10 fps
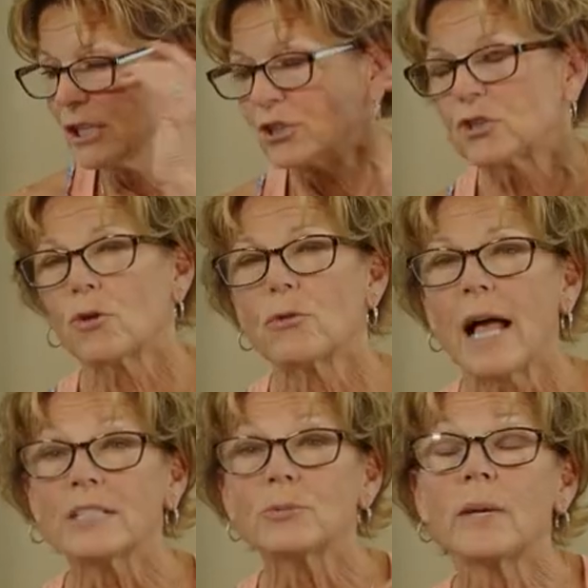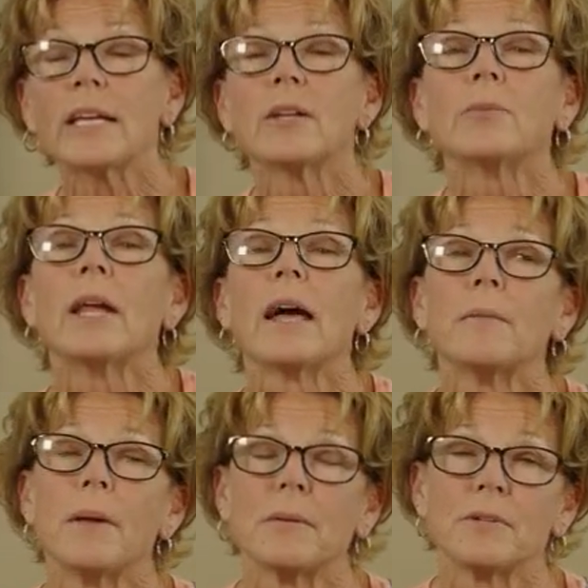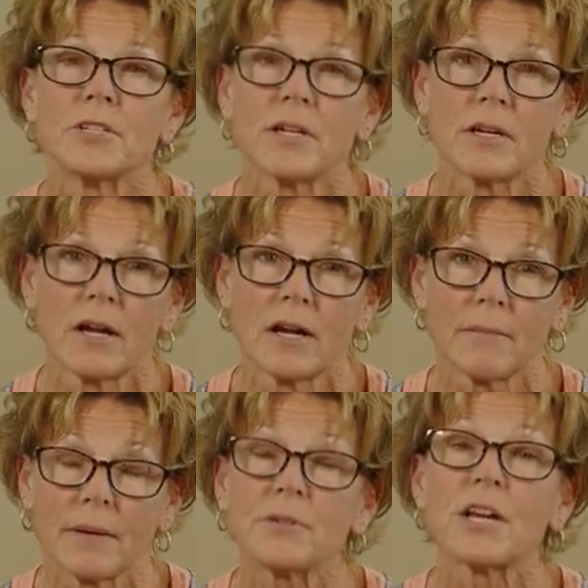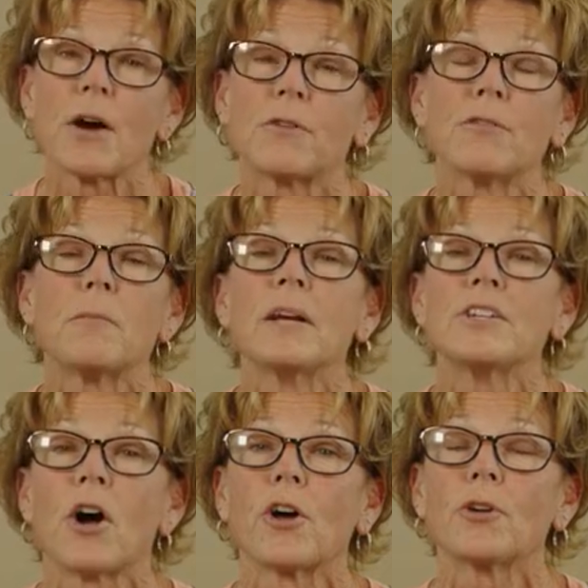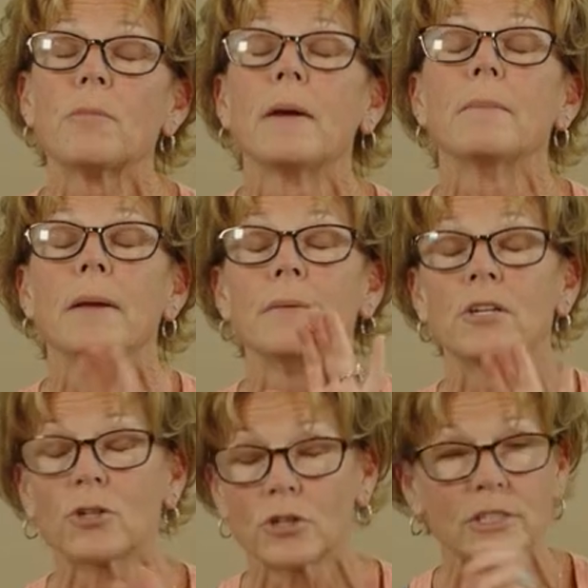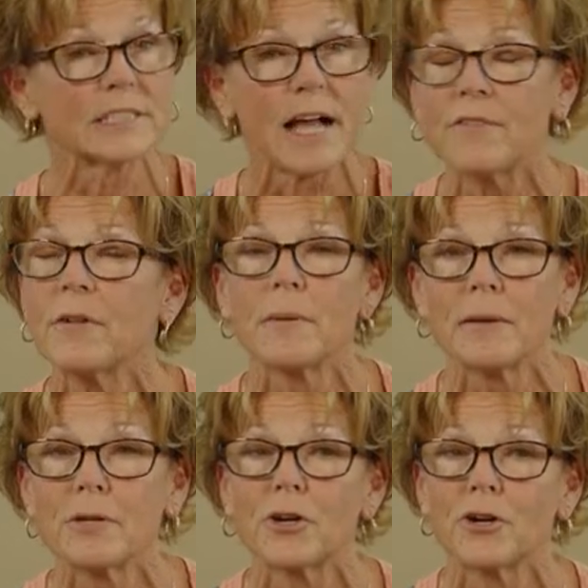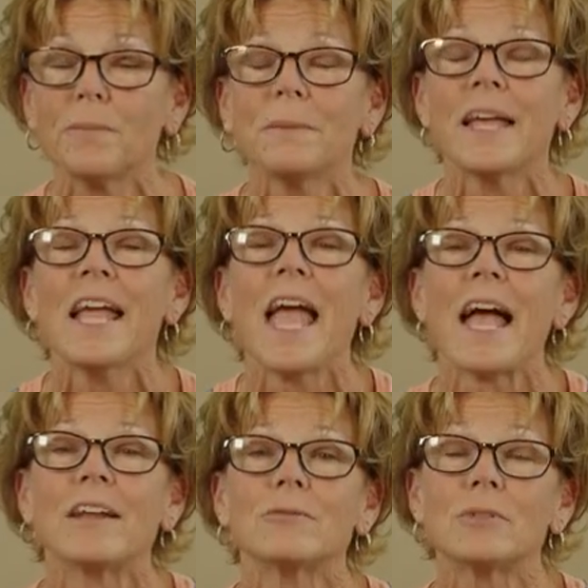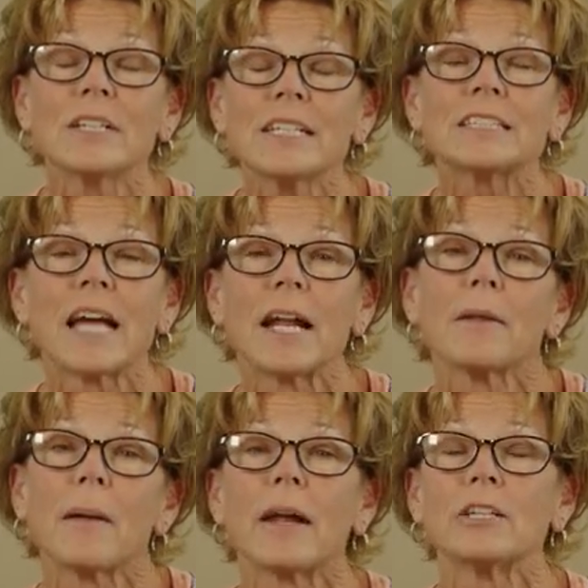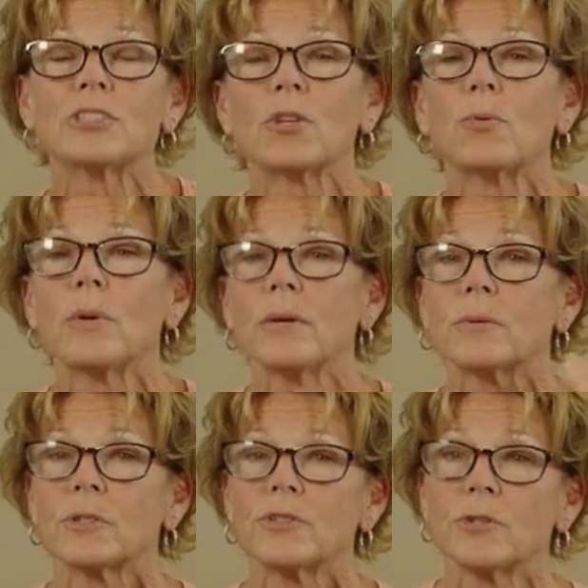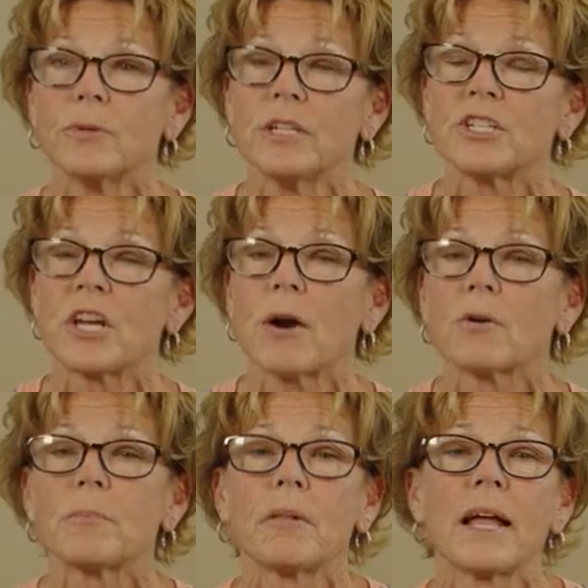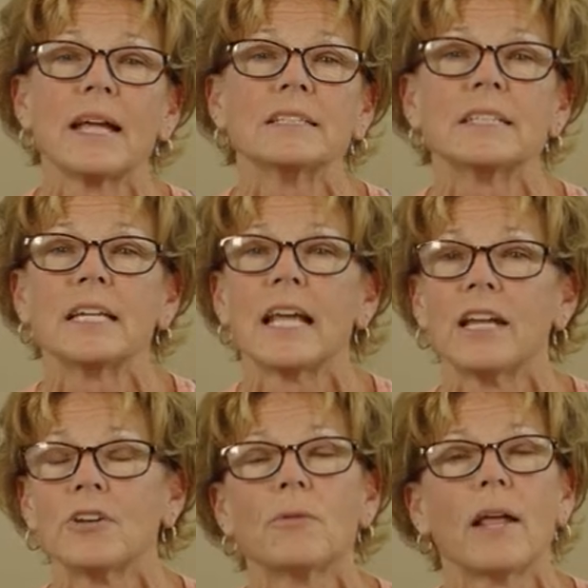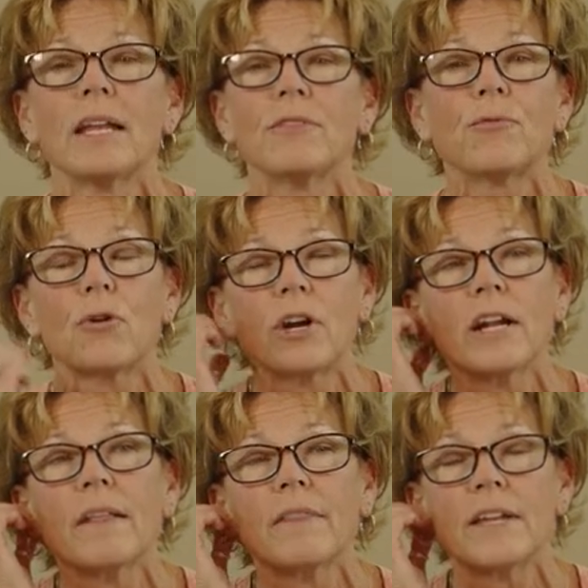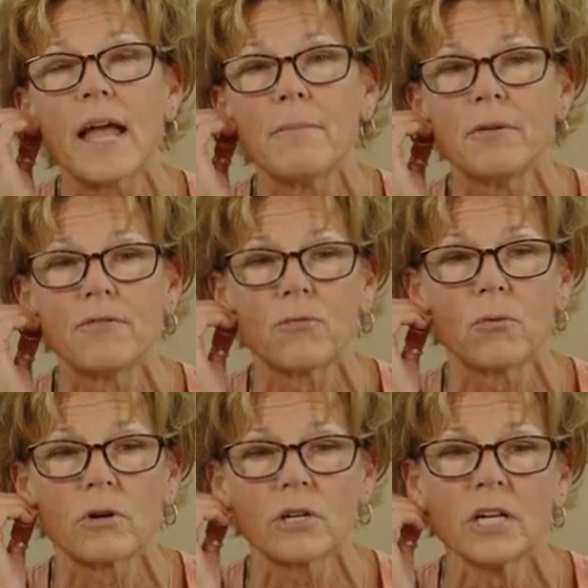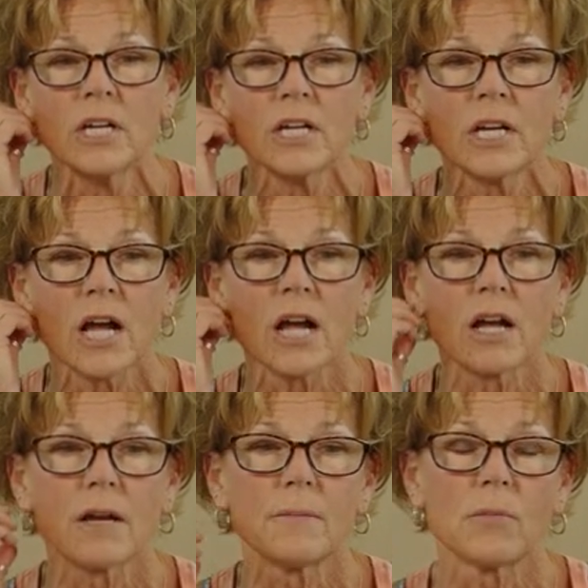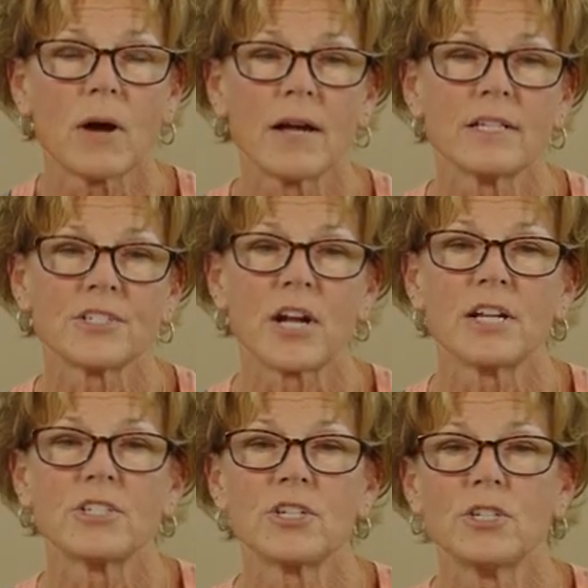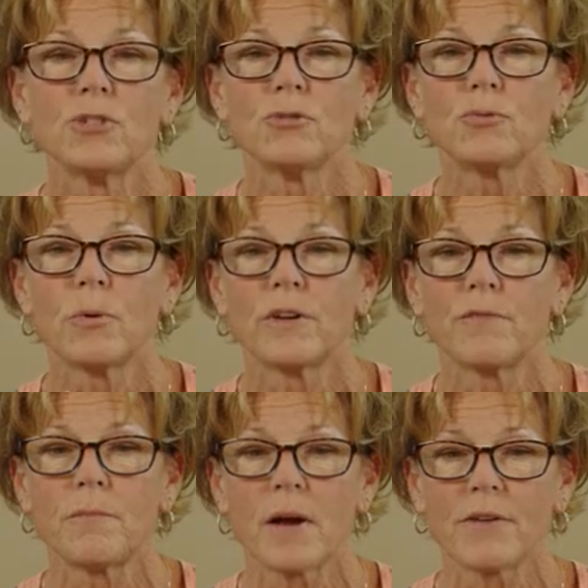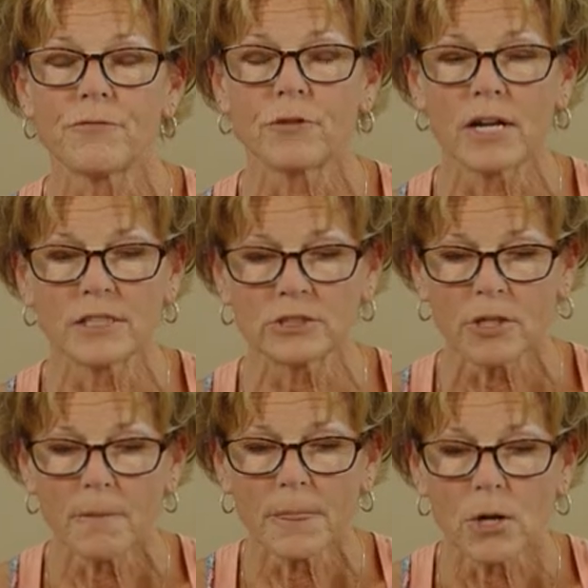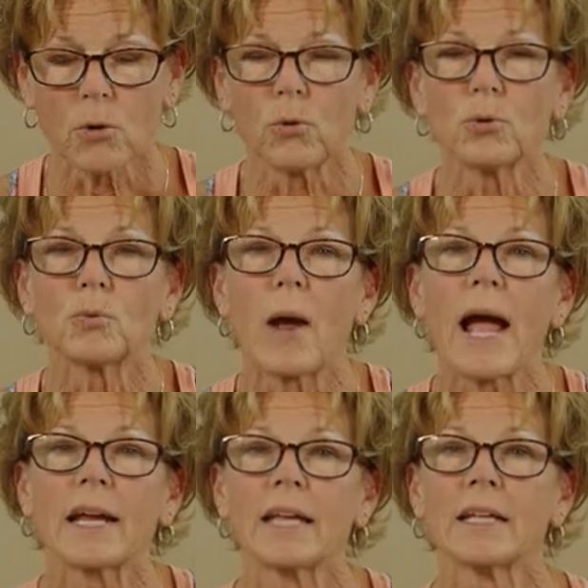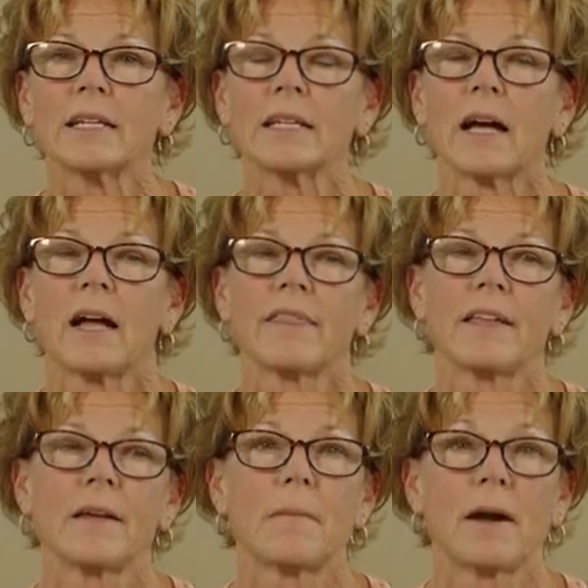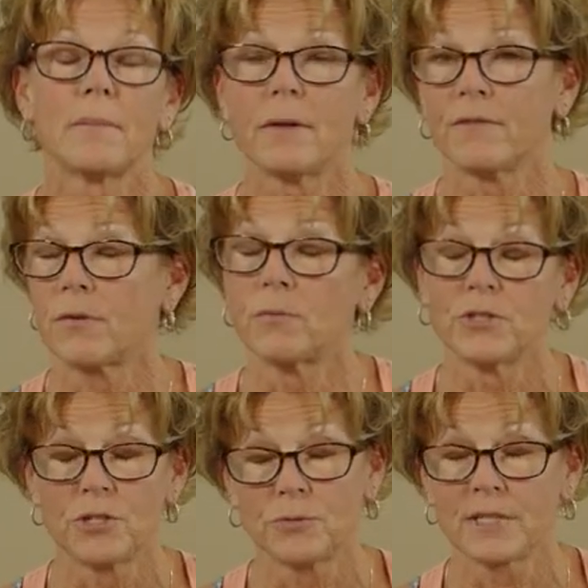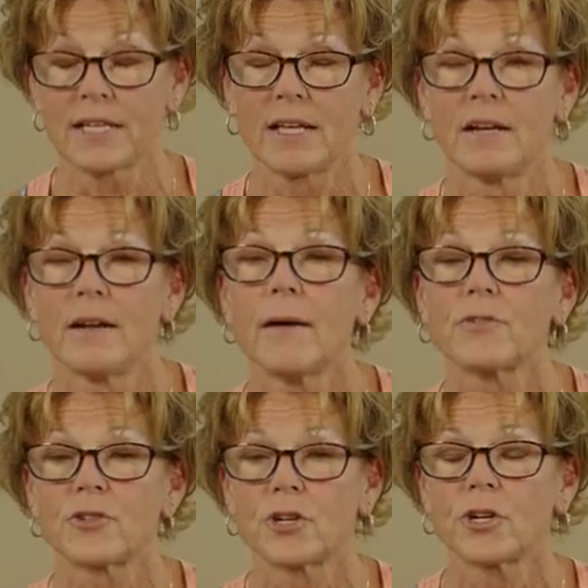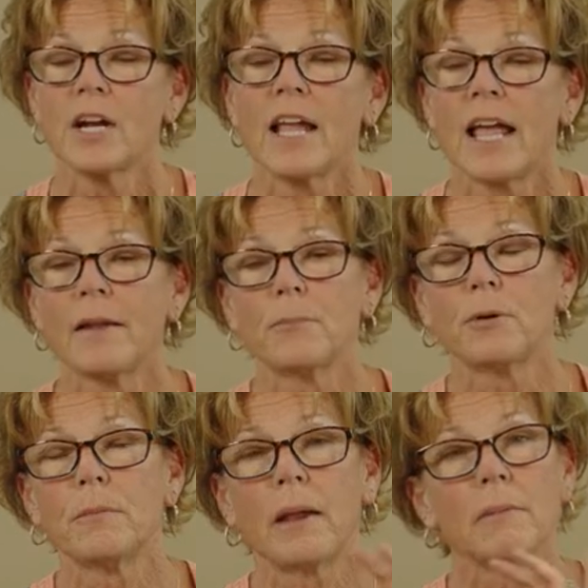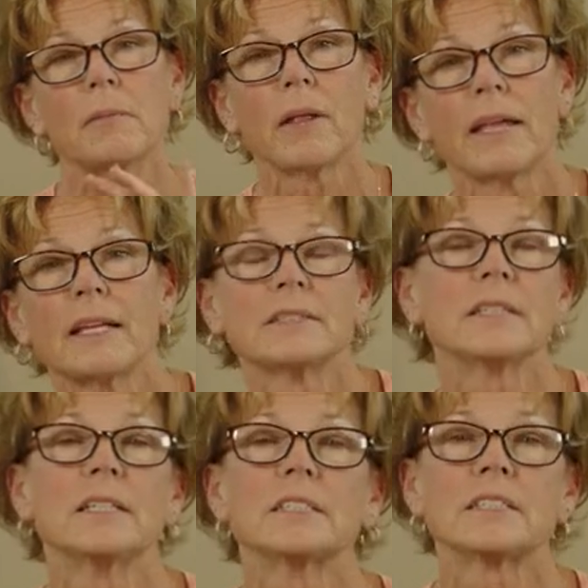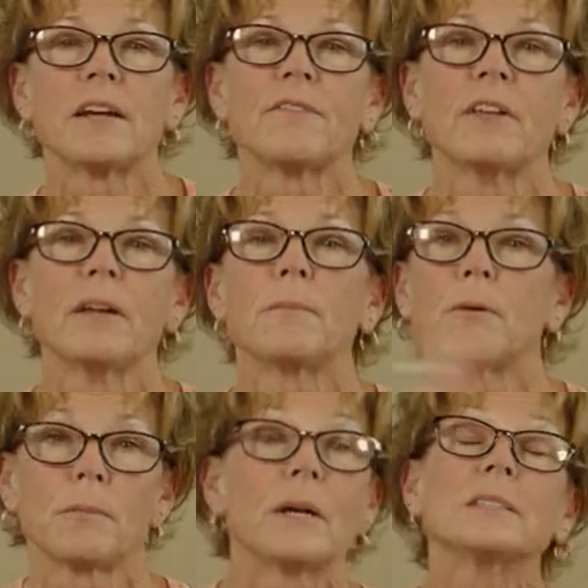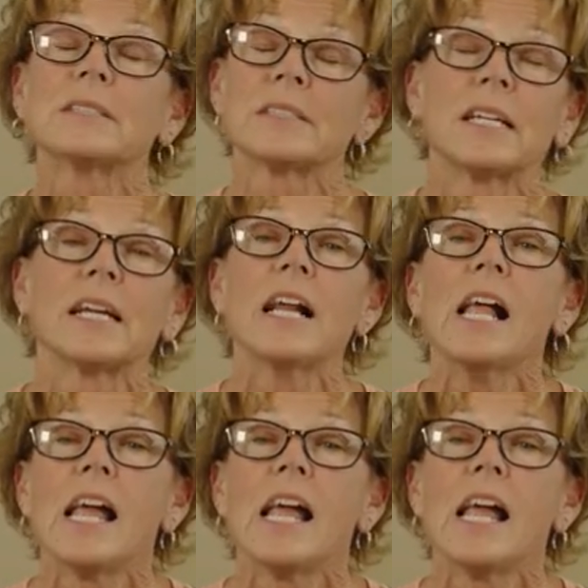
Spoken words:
So last weekend, we had a baby shower for my daughter. My baby girl is having a baby girl and really excited about it. So we were doing shower plans and getting ready for it. And the night before, I decided to use one of my friend's old wagon. I think it might have been from when she was a kid, I'm not sure, and put baby blankets in and stuff in and put presents in it.